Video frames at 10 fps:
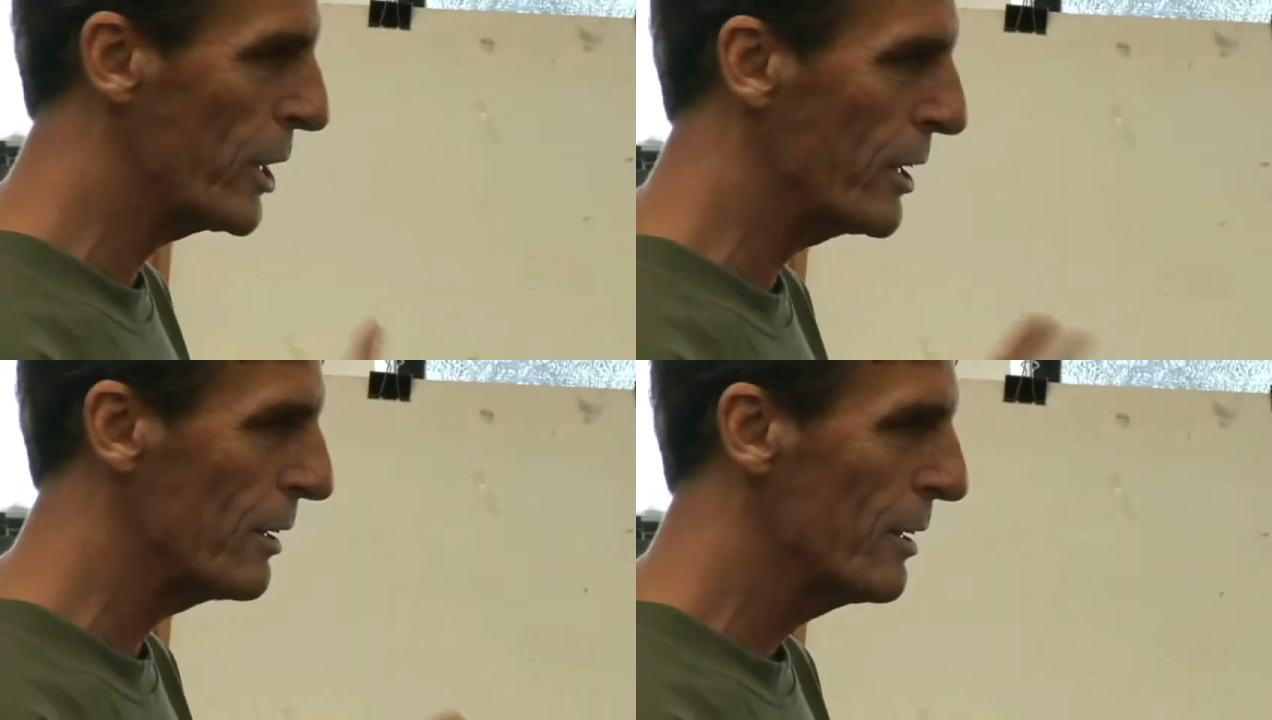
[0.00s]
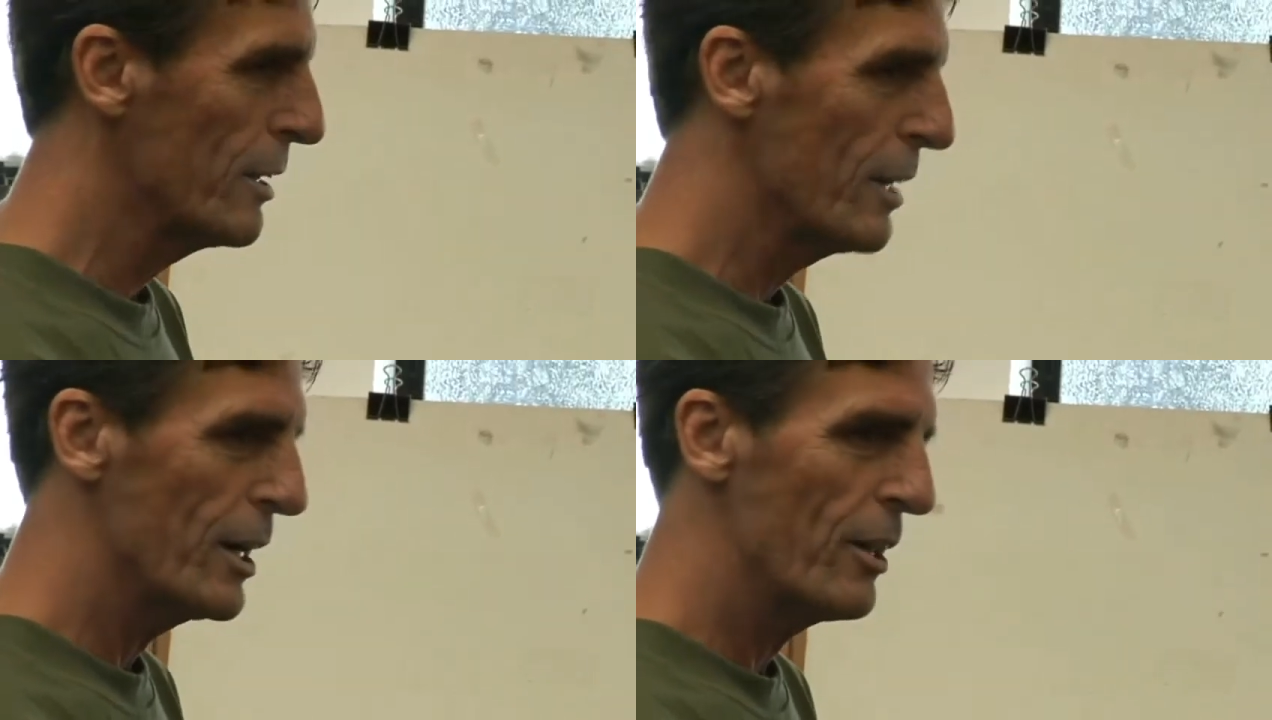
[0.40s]
acting
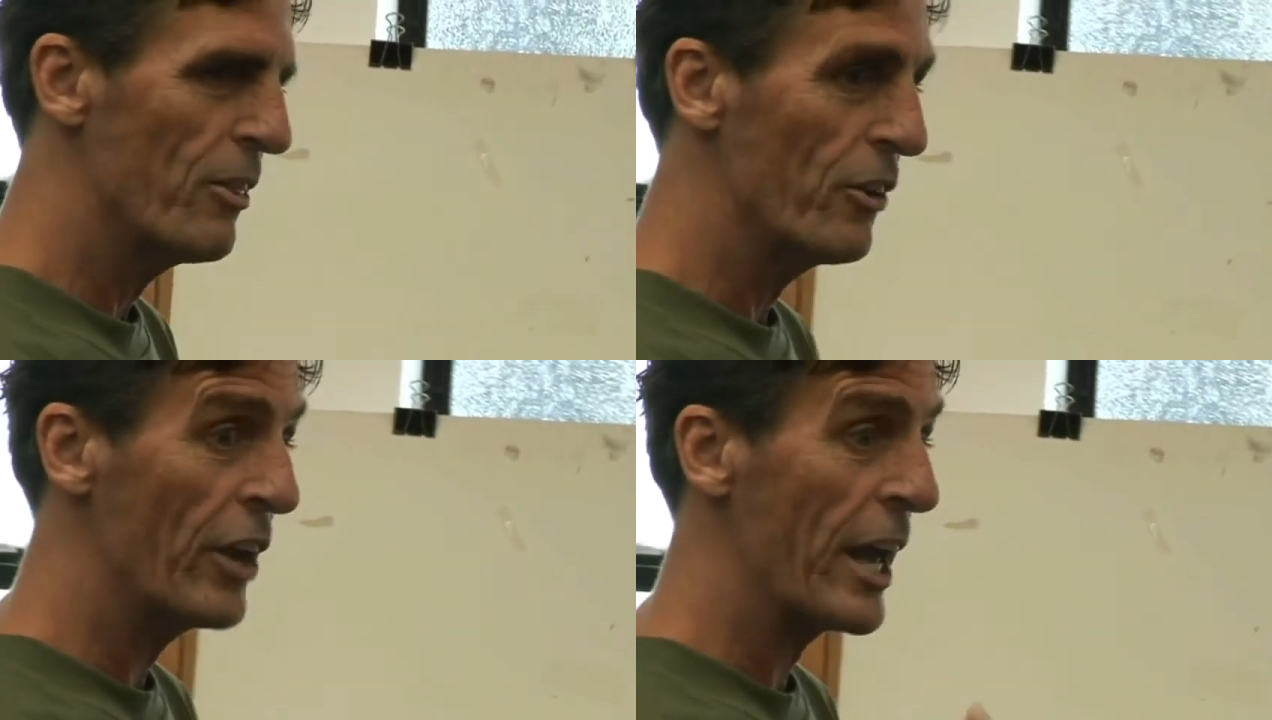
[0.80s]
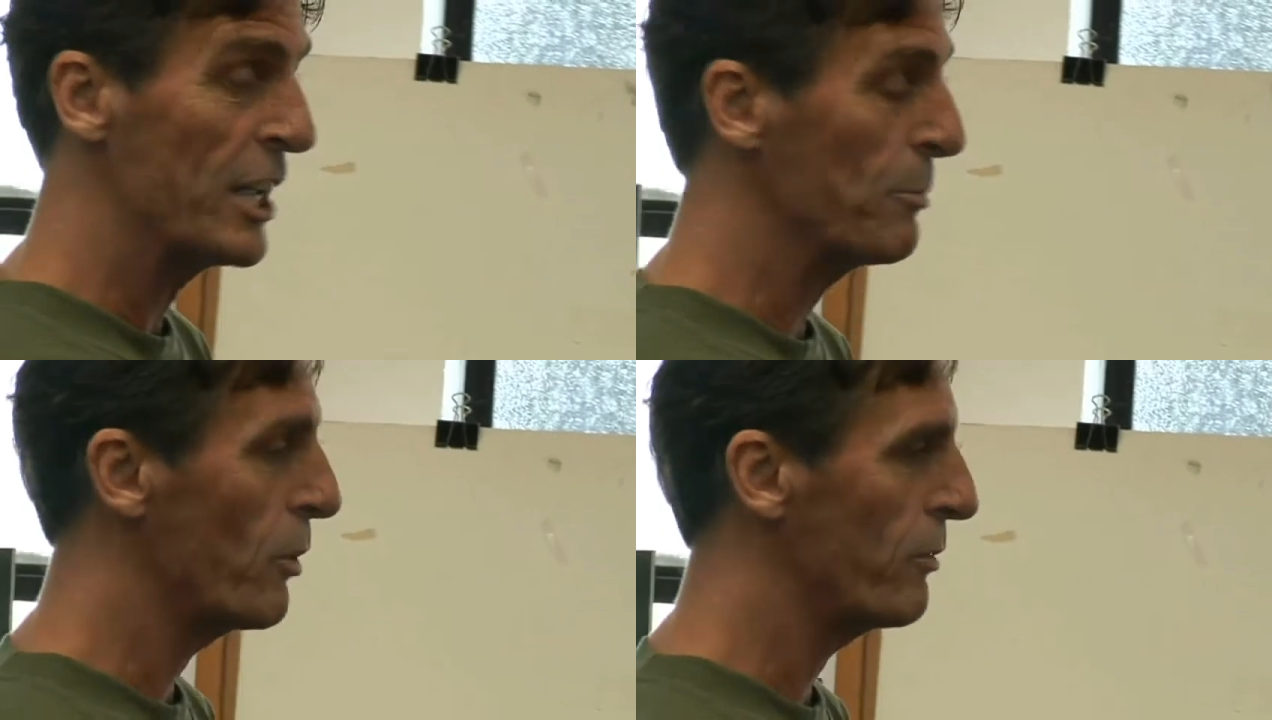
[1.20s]
or been in that sort of
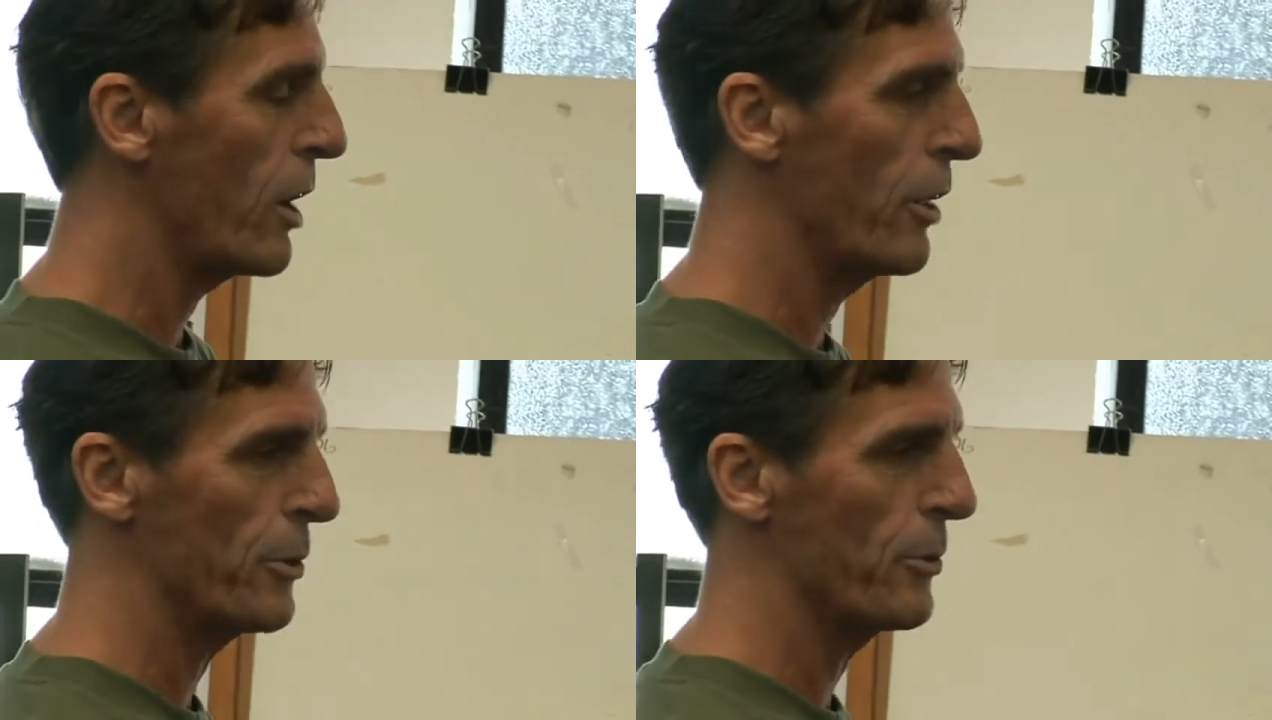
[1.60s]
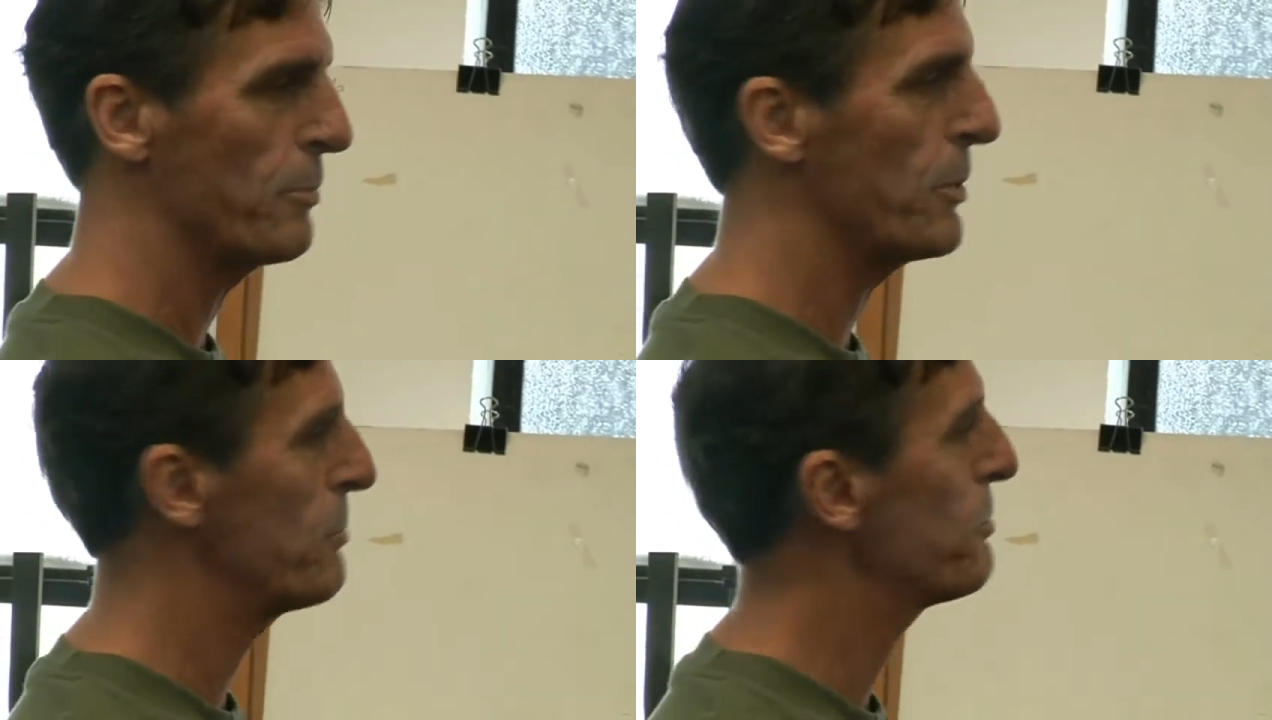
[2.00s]
environment
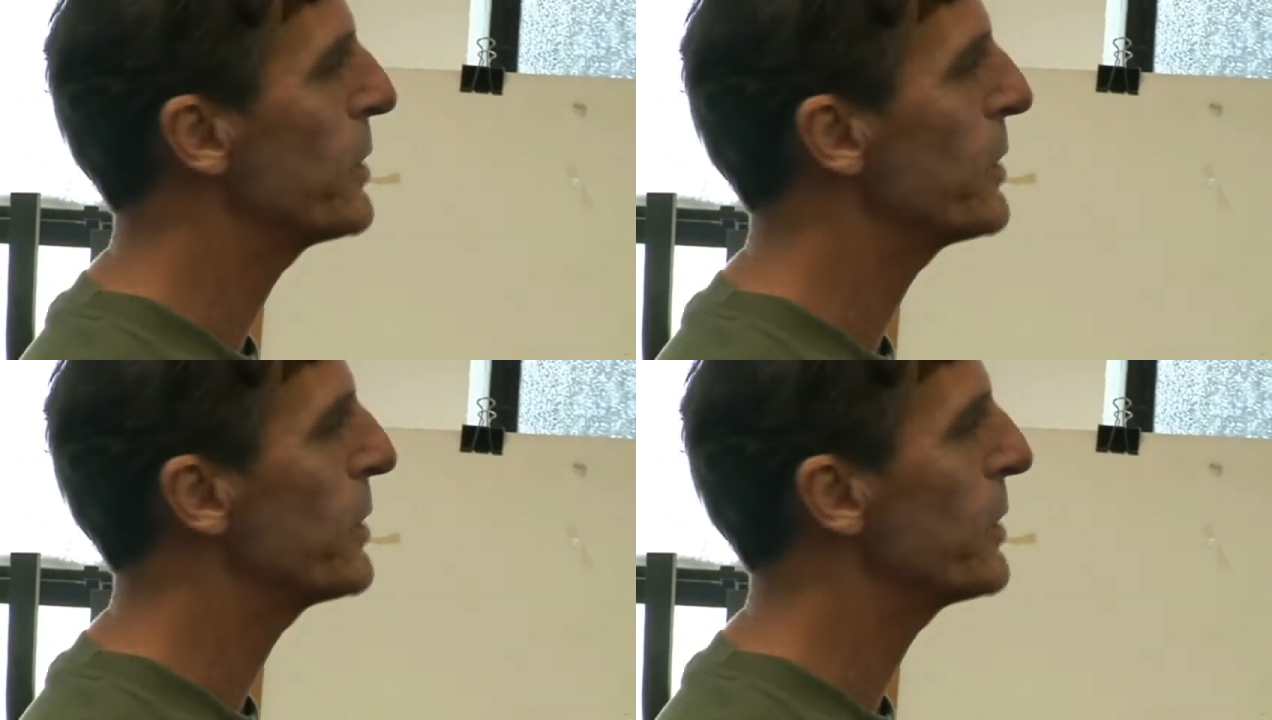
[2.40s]
before.